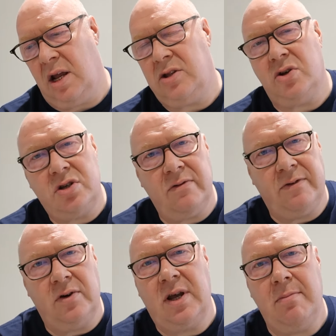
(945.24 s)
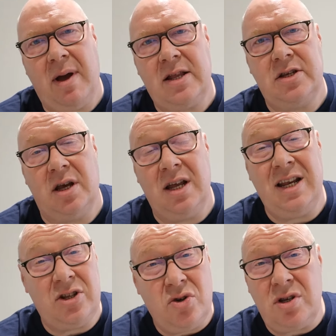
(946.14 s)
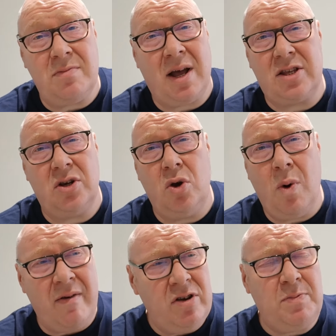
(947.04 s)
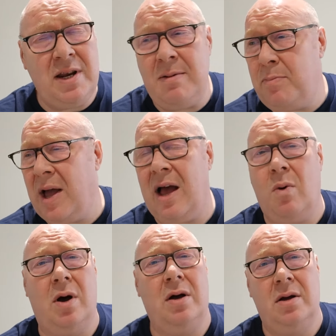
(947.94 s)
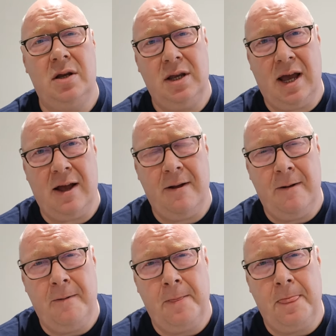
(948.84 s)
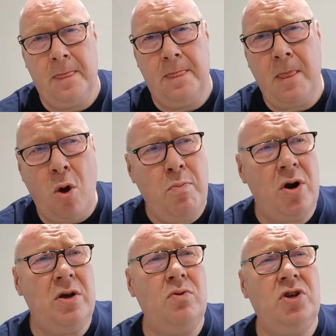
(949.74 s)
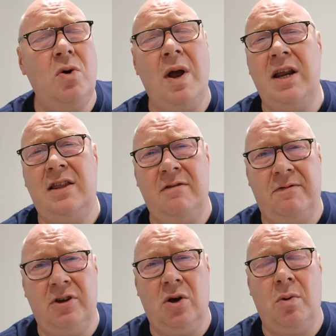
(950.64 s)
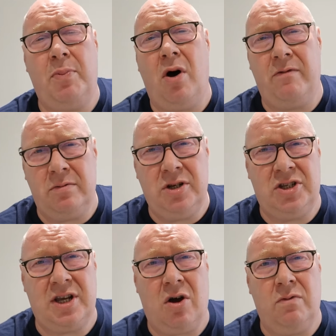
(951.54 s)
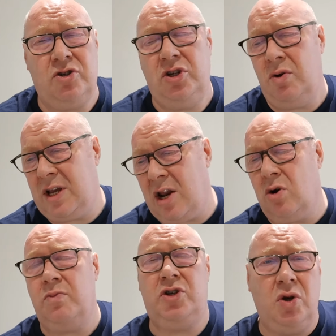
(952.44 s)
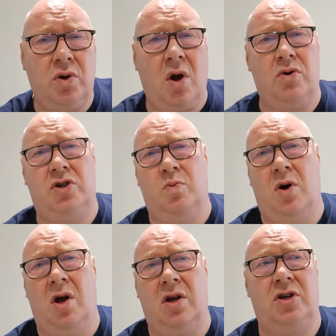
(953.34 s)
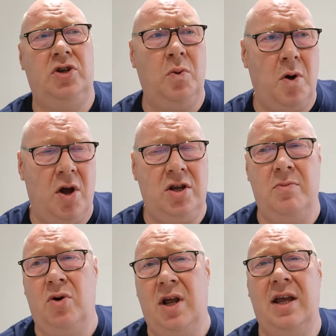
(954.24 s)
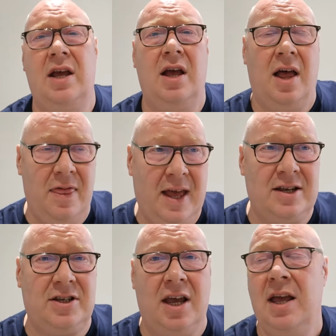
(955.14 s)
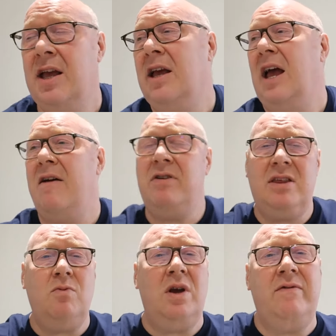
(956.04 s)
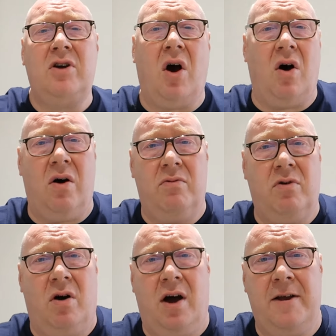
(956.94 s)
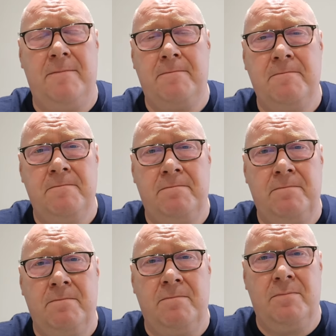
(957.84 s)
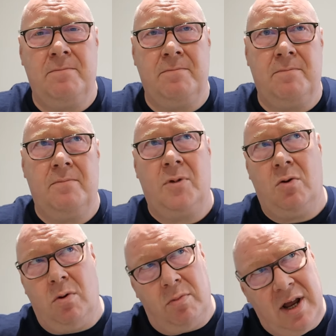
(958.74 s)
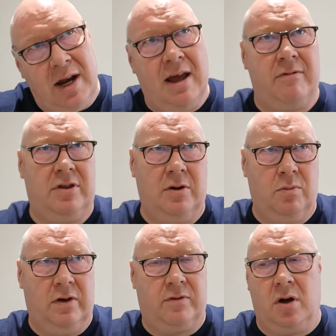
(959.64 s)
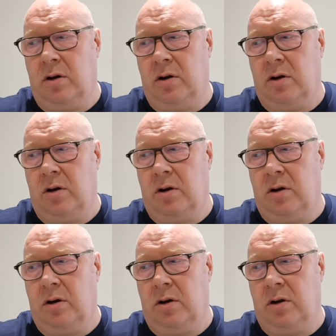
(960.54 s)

it doesn't fucking matter. And it doesn't matter. Whoever's been in power, yeah, nobody will do anything for you apart from yourselves. You get up, you go to work, you earn your money, and that's it. Everything we've got, right, well, nearly everything we've